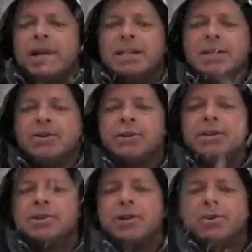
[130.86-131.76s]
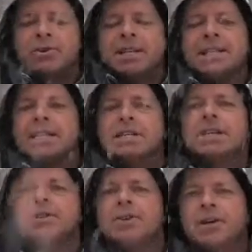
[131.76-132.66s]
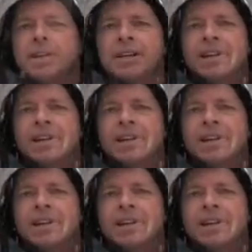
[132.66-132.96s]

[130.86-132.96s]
so that the snow doesn't stick to it.